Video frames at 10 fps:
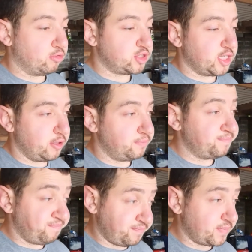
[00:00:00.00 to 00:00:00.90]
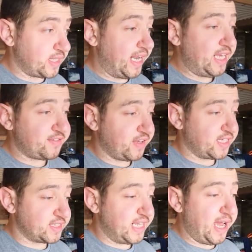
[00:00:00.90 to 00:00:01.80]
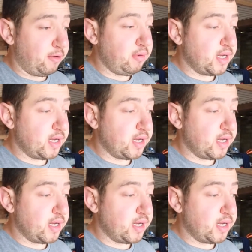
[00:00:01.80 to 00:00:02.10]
So the next thing is now,